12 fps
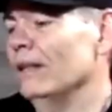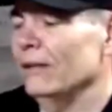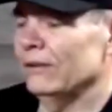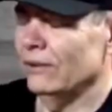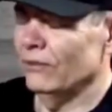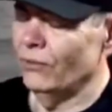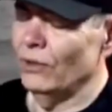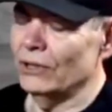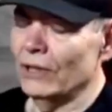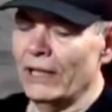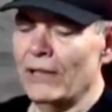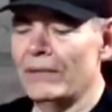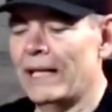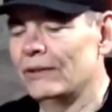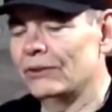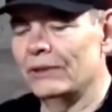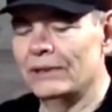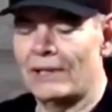Fortunately, I'm
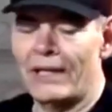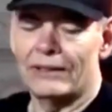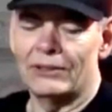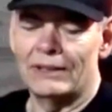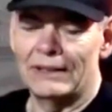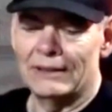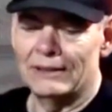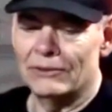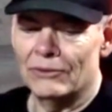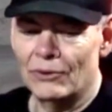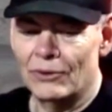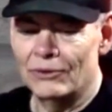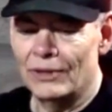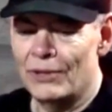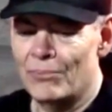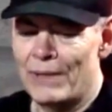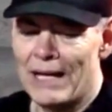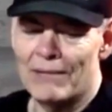naturally toxic and in a
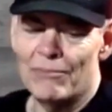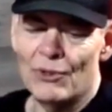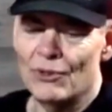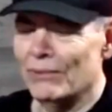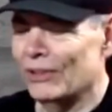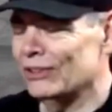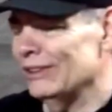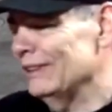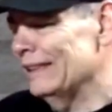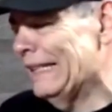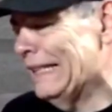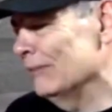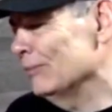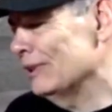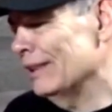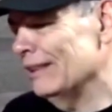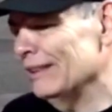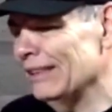bad mood most of the time.
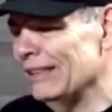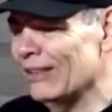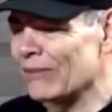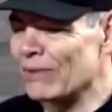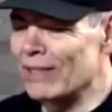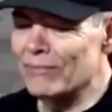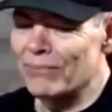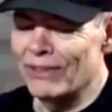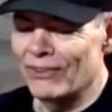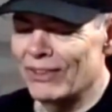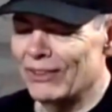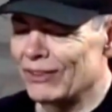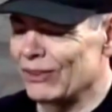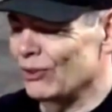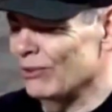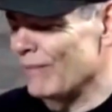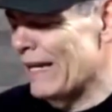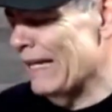So, me and Bitcoin are a
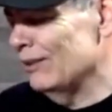good match.